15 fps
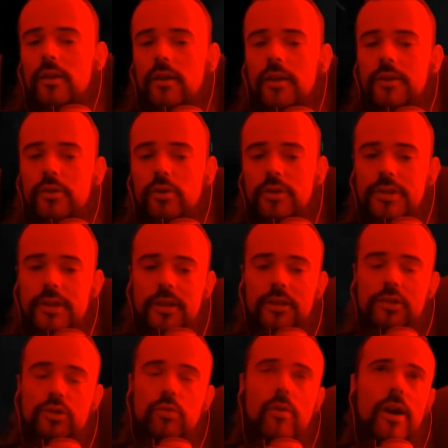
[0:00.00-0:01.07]
You are
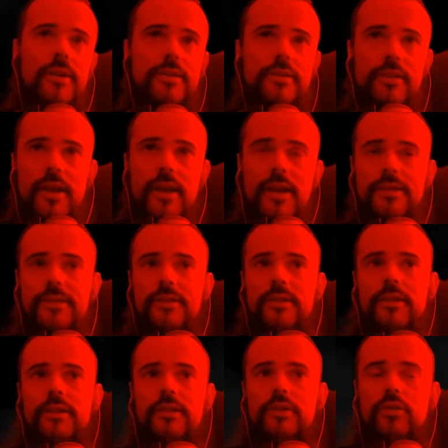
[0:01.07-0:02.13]
taking twice less
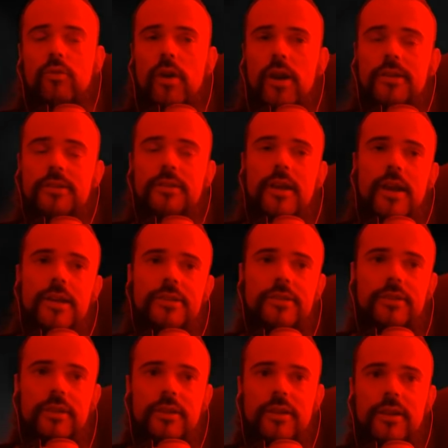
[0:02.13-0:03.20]

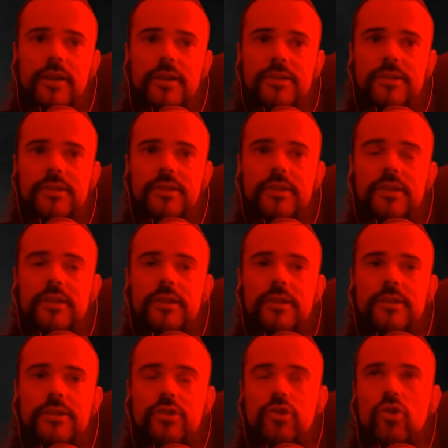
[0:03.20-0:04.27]
as
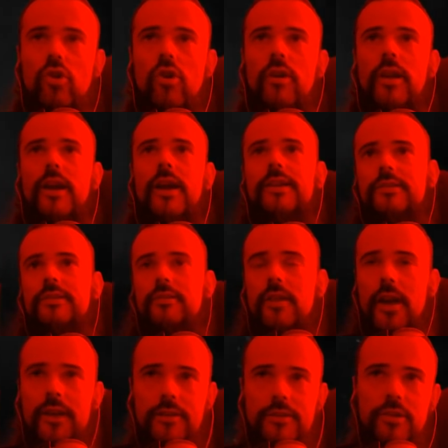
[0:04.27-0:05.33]
strong as
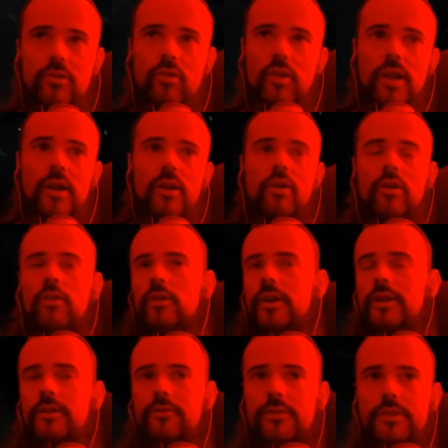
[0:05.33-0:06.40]
Linus Glare or
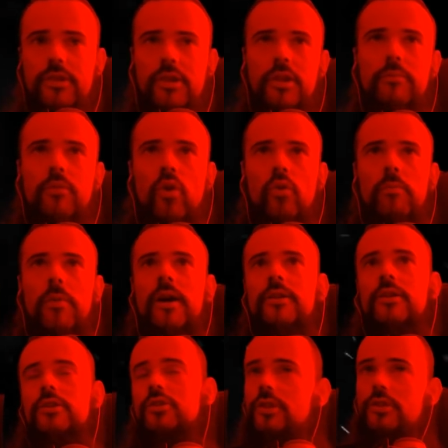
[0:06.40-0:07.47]
any physical bow, but
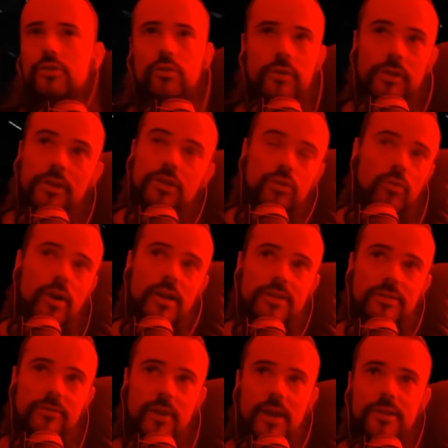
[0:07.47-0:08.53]
you're just doing it
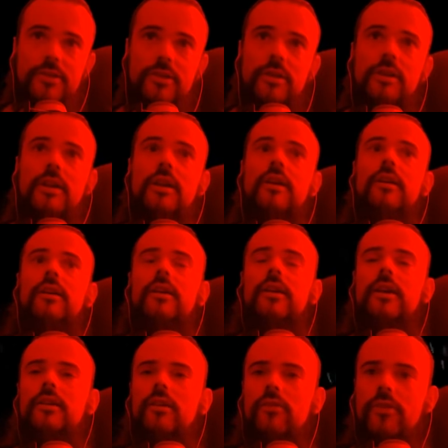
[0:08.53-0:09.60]
twice faster.
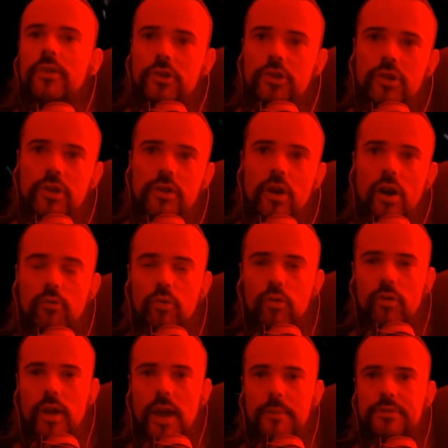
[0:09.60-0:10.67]
And this shit
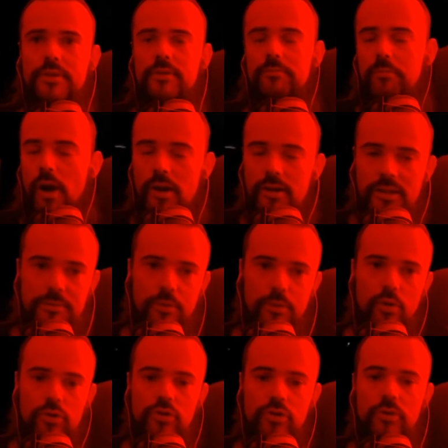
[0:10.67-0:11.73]
overlaps, and pod
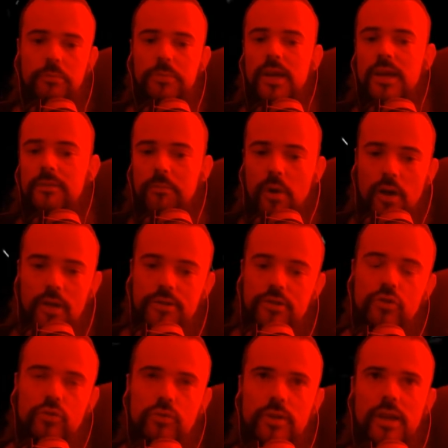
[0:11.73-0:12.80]
explosion, you plant pods
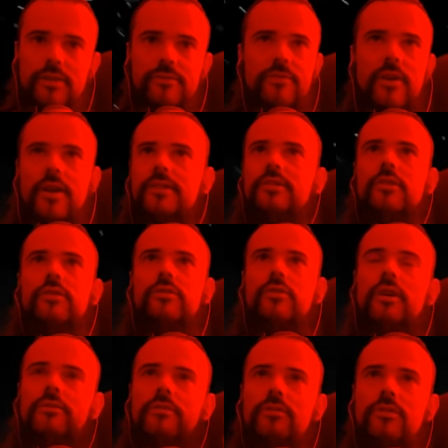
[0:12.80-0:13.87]
2 times faster. So
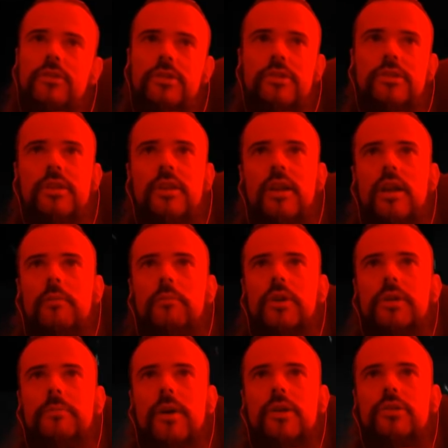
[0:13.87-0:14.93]
I think this is
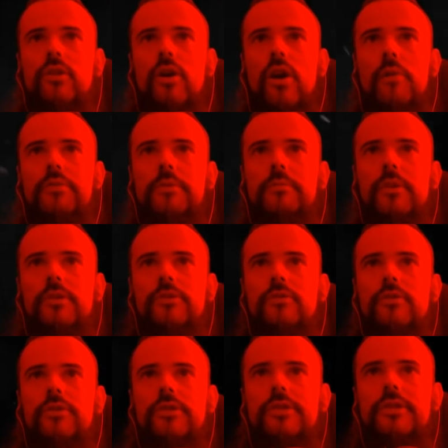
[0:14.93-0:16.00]
pretty much optimal, as you
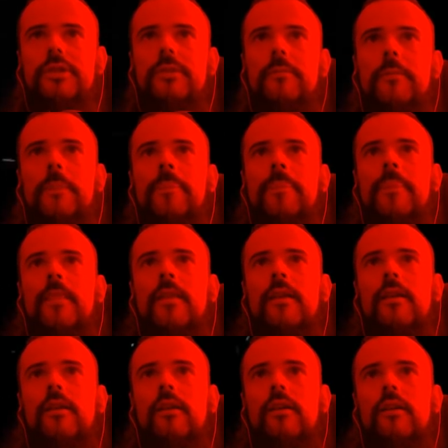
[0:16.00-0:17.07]
can see.
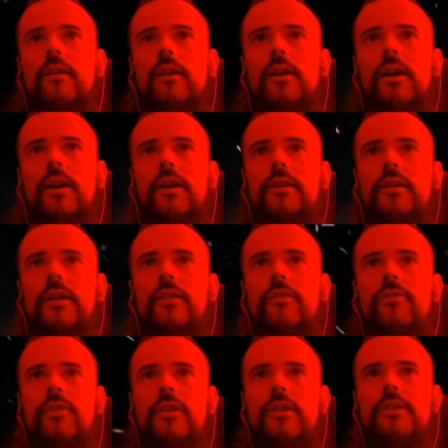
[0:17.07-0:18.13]
Another
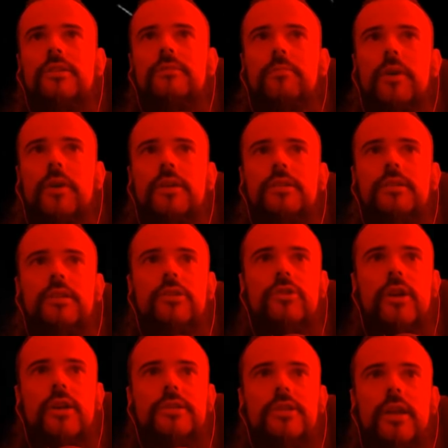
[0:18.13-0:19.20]
thing is basically
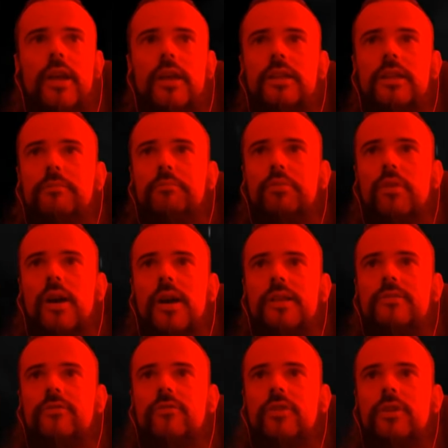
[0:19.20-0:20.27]
just any
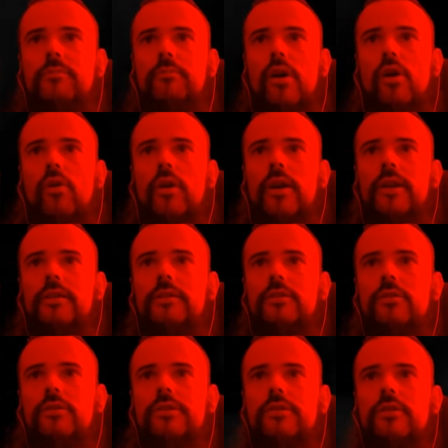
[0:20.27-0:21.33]
plus 3 bow, and
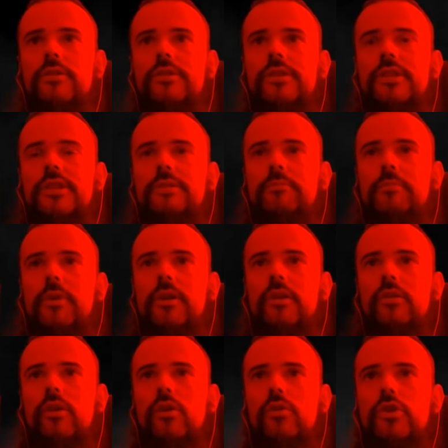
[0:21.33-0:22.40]
as you can see, it's pretty
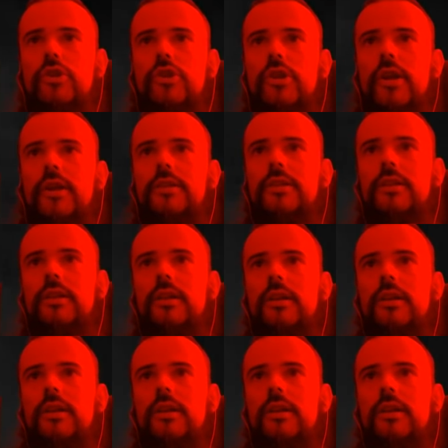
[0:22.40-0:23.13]
low shit.